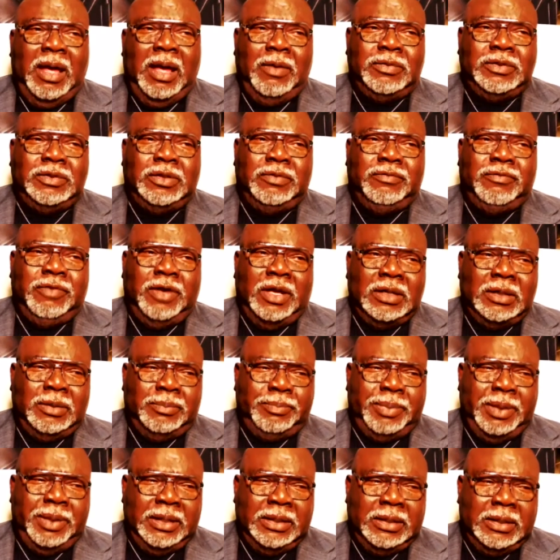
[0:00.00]

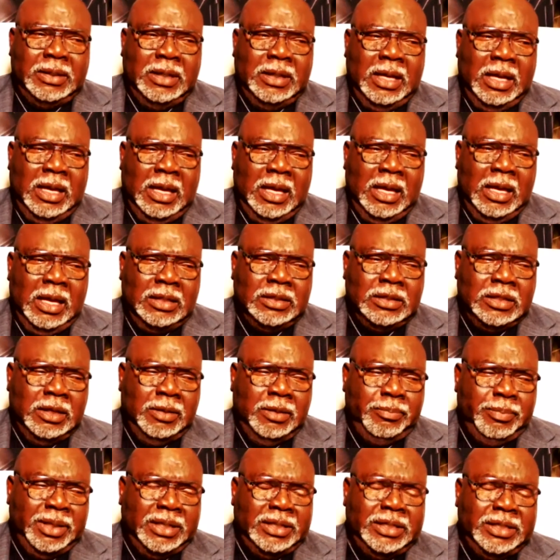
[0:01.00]
developing the
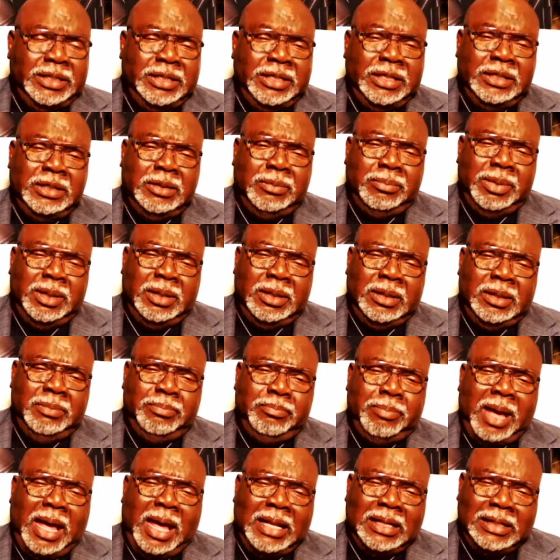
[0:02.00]
ability to be
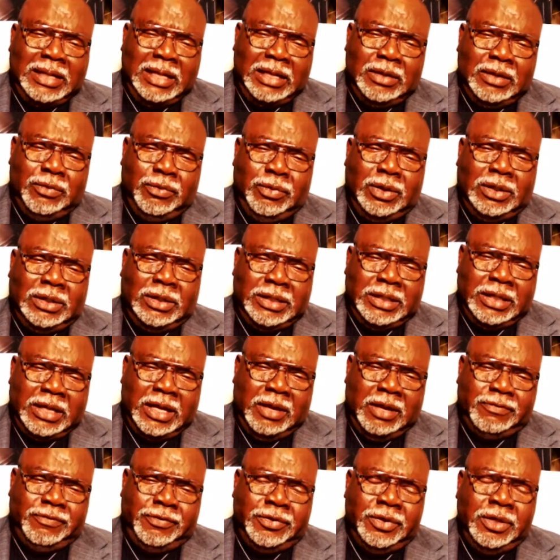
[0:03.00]
bilingual
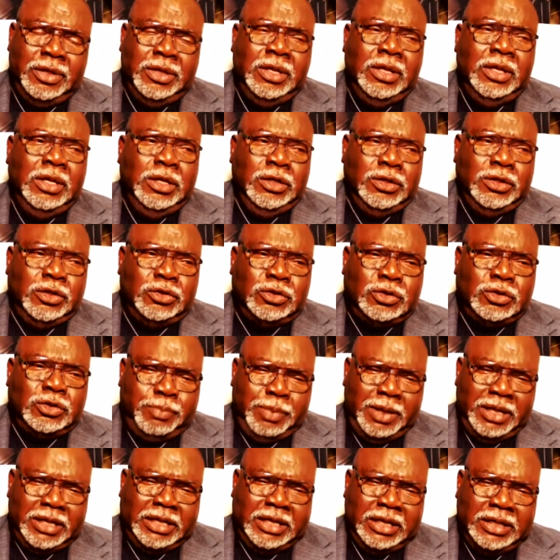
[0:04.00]
enough to
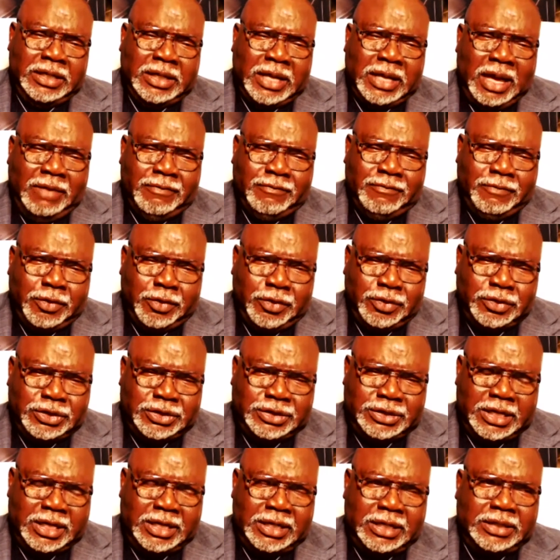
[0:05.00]
speak in diverse
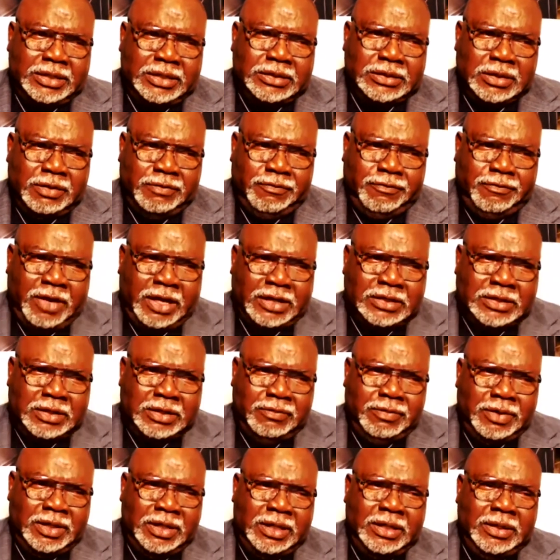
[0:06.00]
settings
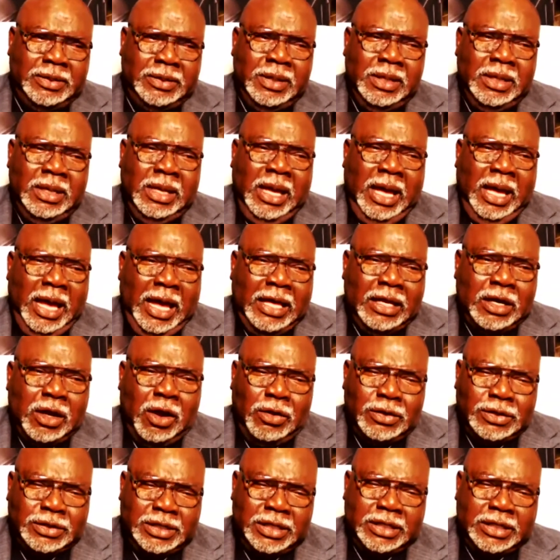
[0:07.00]
effectively and
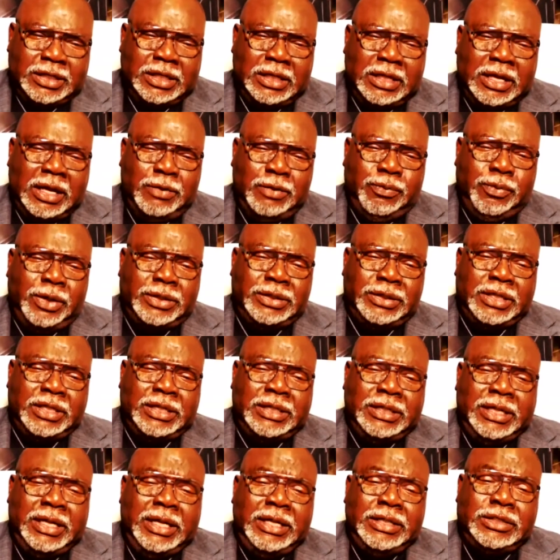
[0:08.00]
articulate what the
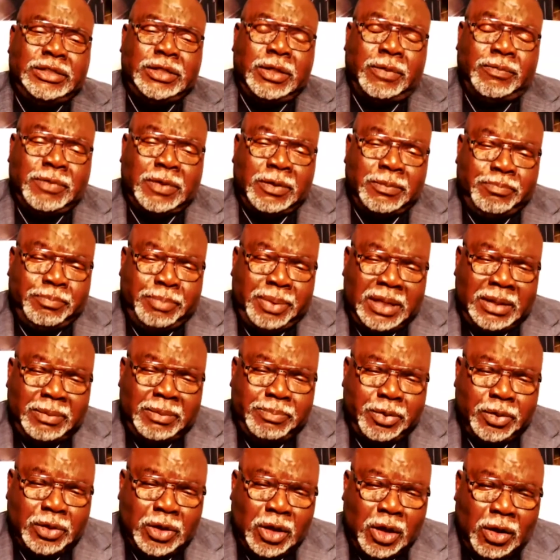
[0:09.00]
needs of the
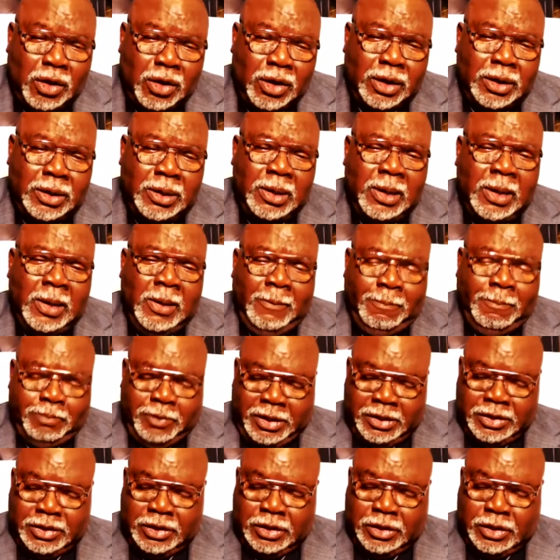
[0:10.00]
people are
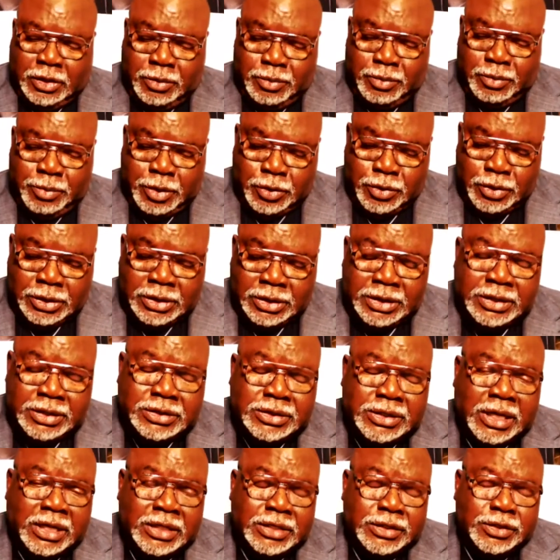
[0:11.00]
in the communities
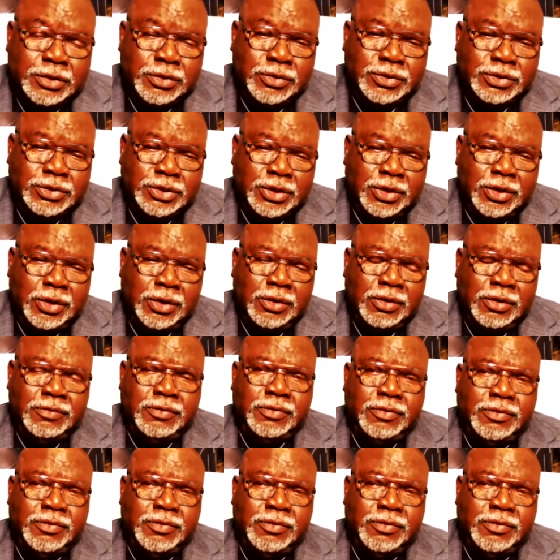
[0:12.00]
that you serve,